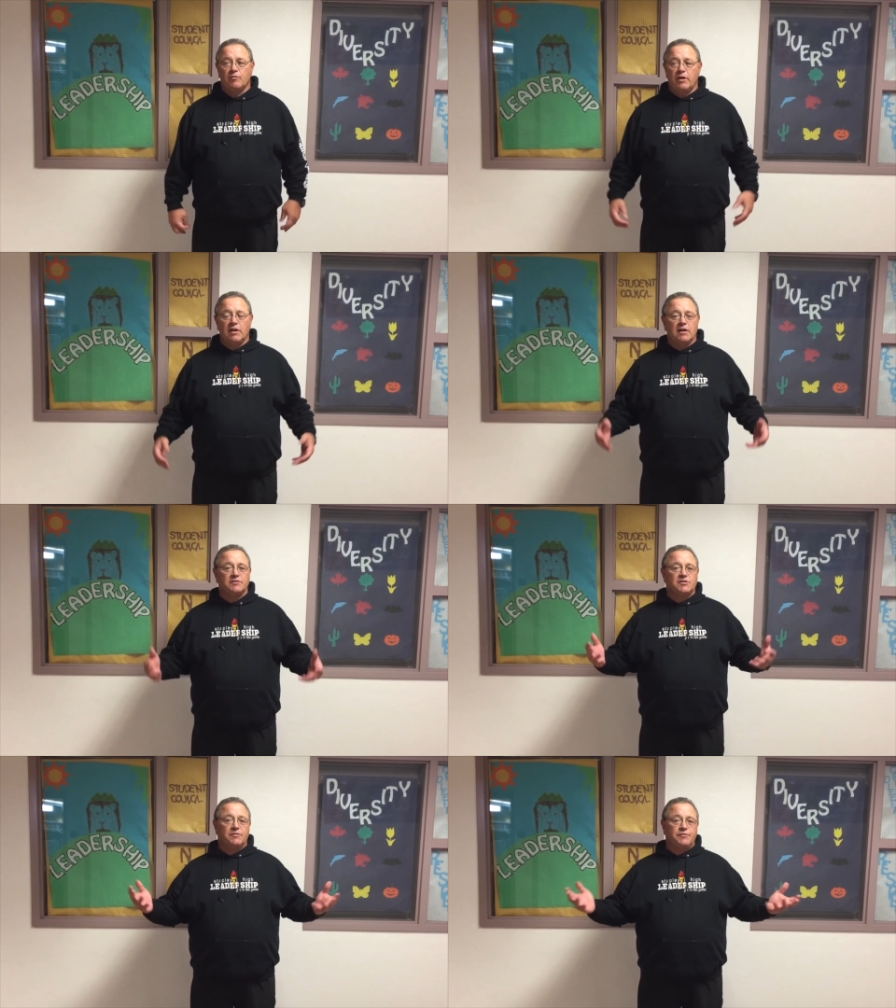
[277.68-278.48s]
create a lot
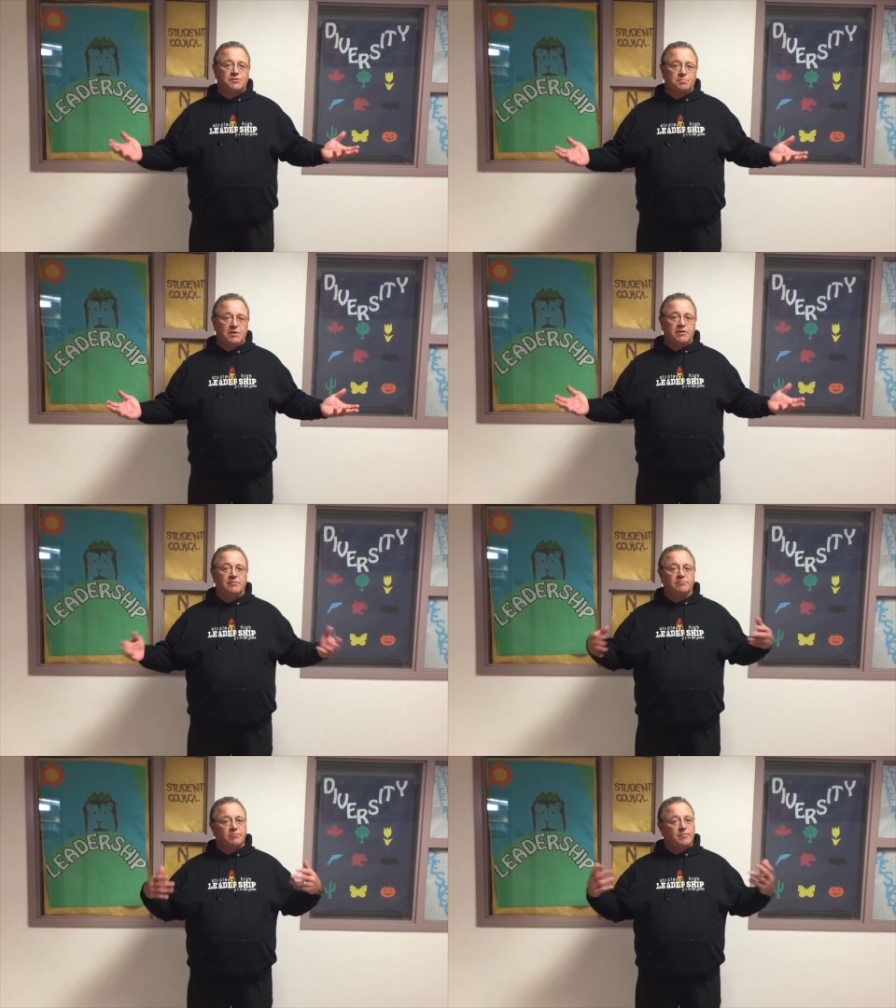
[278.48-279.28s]
of stuff for
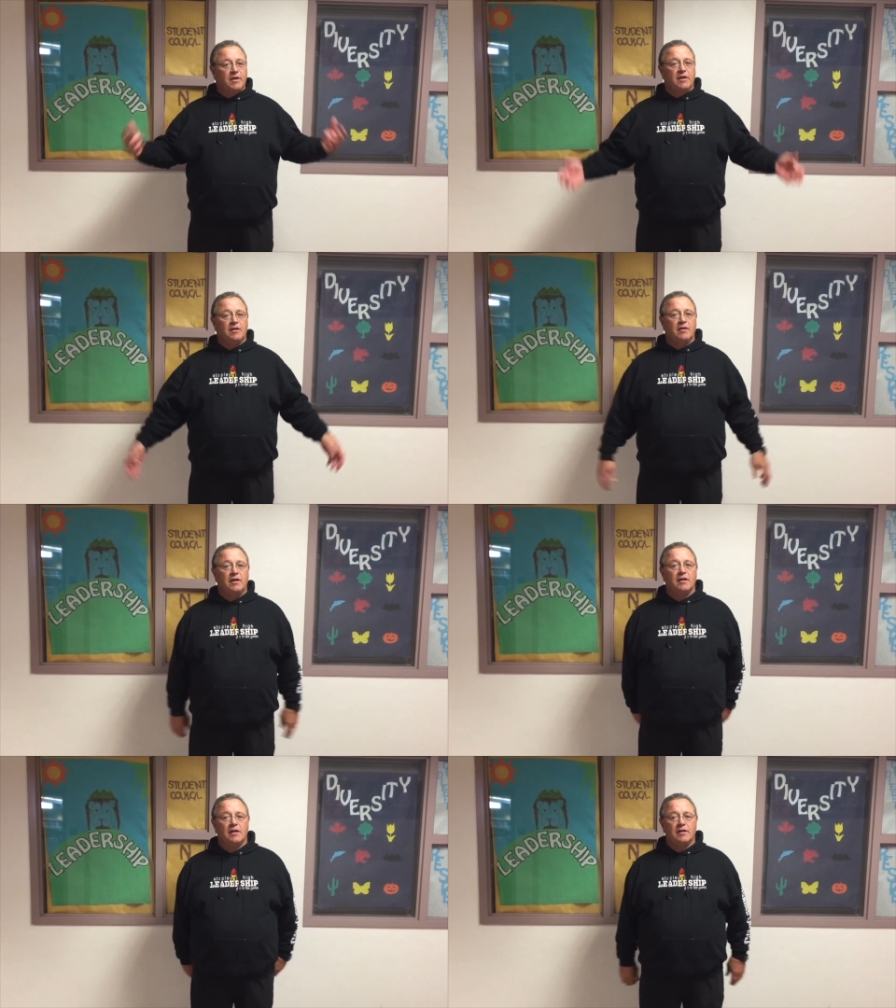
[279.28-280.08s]
Spirit and, and,
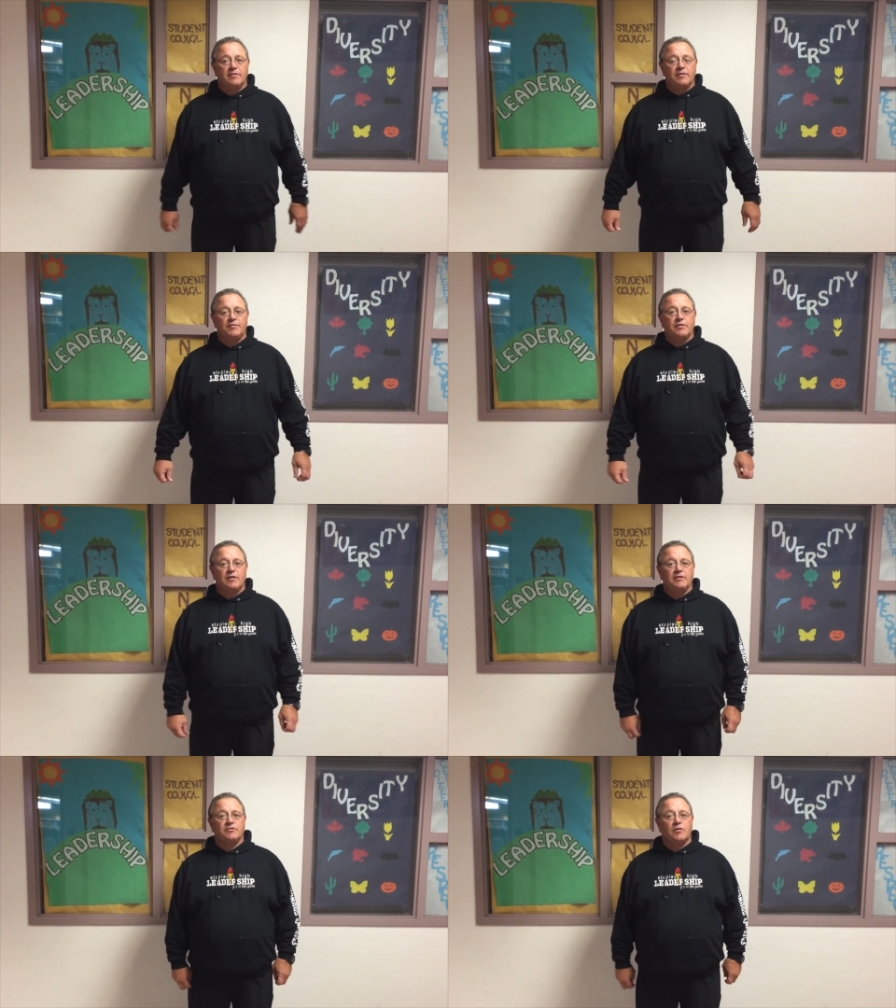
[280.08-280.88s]
and a lot of different
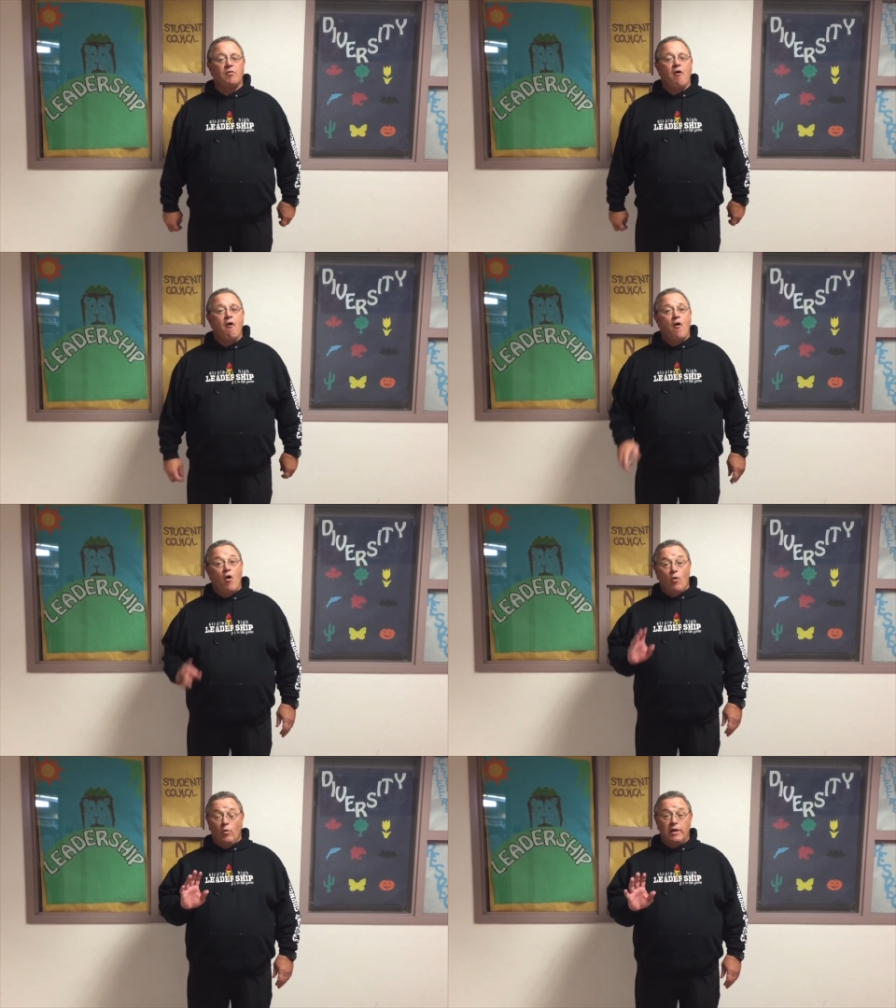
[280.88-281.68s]
things. So
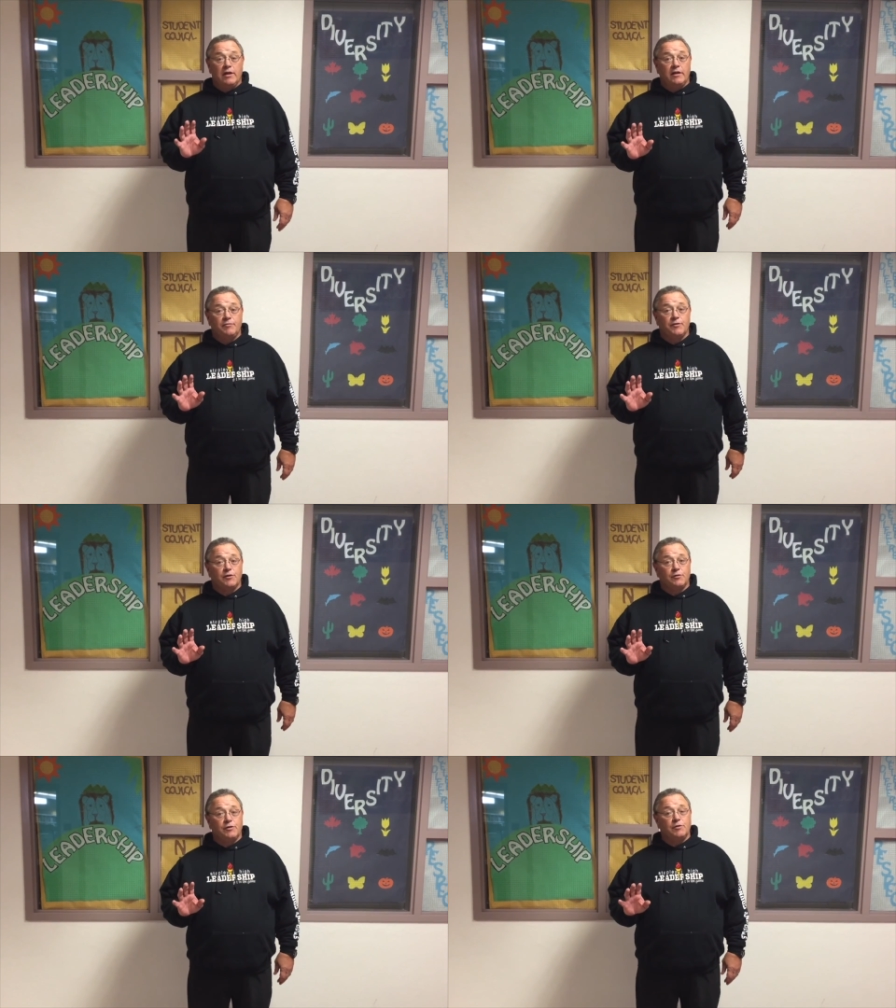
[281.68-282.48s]
without any
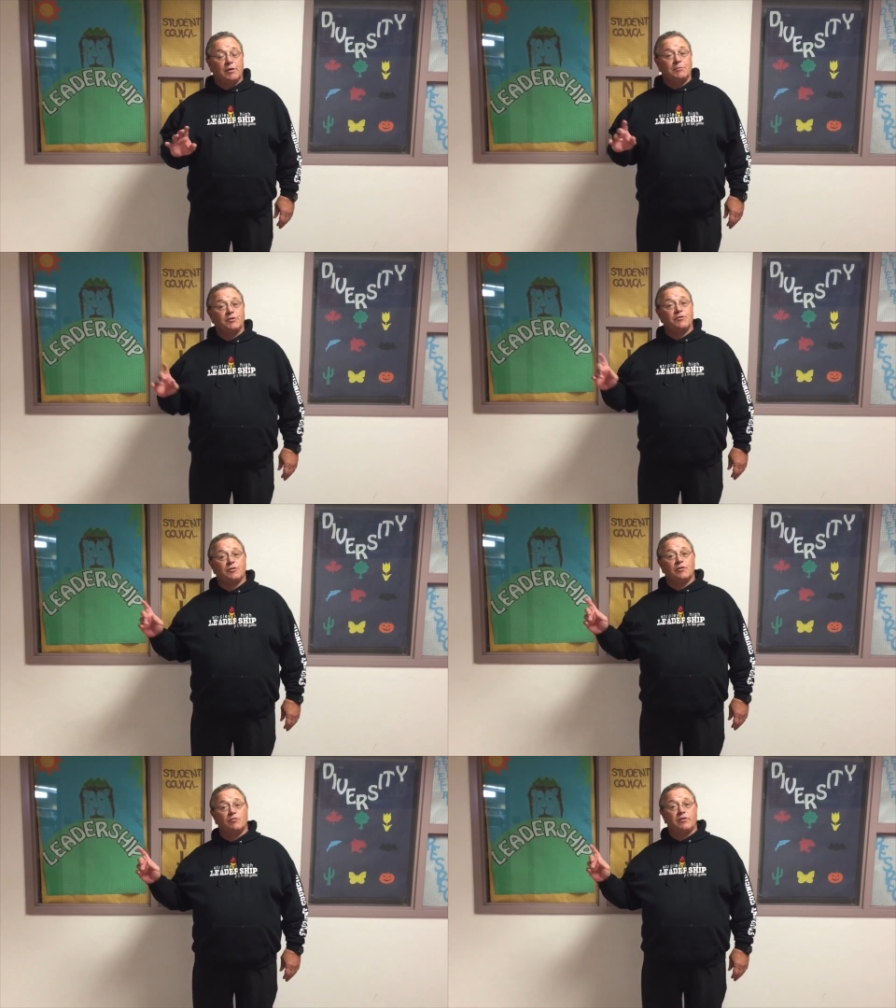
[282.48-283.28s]
further ado, I'm going to
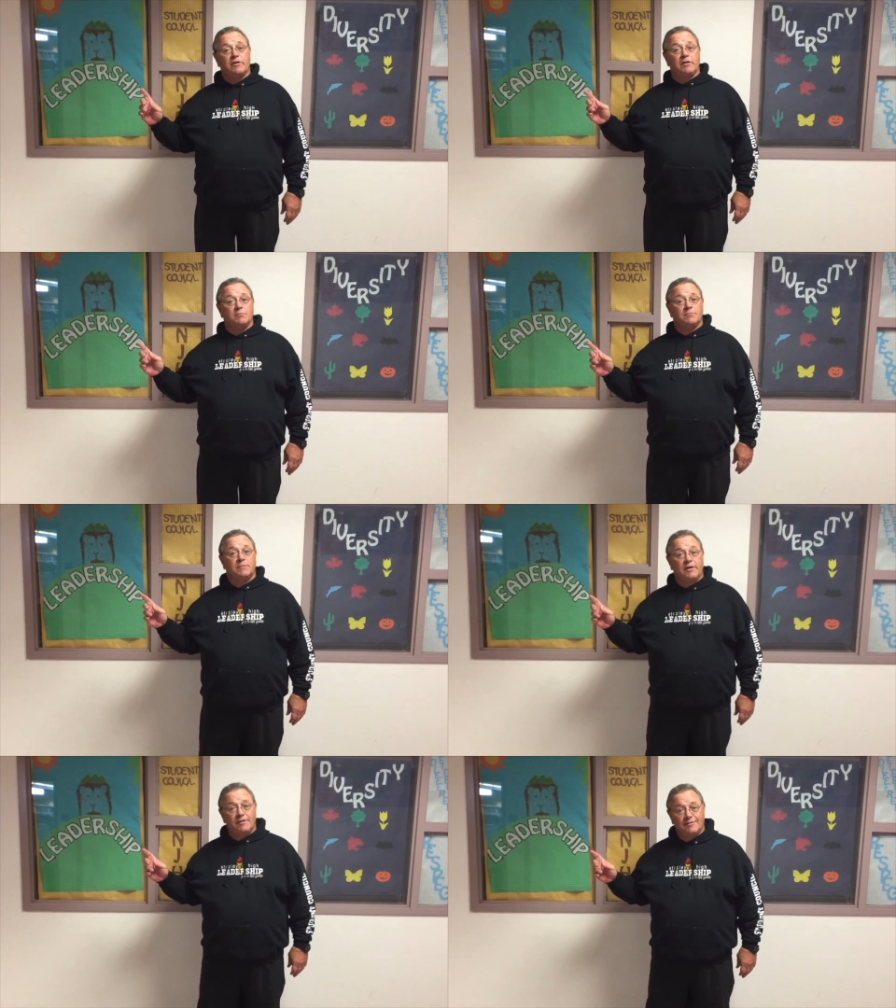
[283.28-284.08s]
turn it over to them.